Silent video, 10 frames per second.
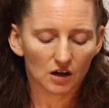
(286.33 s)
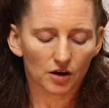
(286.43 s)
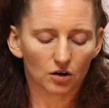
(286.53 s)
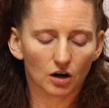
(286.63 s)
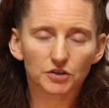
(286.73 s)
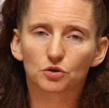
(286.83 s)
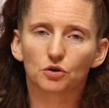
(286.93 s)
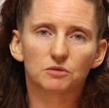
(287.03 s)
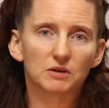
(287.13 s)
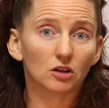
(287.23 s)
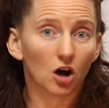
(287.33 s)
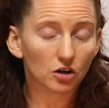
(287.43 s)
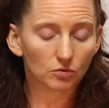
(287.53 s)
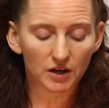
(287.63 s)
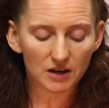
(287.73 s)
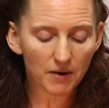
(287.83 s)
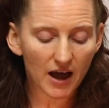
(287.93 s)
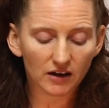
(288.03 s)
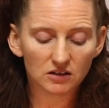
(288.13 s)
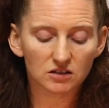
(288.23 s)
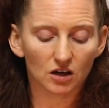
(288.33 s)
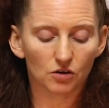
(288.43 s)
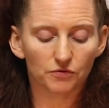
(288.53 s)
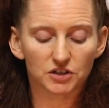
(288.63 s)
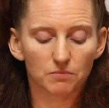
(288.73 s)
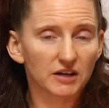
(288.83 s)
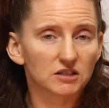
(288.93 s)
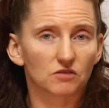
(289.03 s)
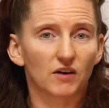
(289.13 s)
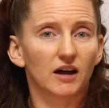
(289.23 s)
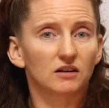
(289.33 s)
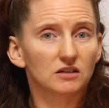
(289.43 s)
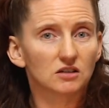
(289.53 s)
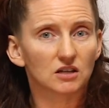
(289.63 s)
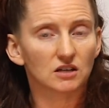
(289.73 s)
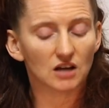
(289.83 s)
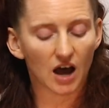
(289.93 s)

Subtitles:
There are also going to be longer run impacts of the domestic violence and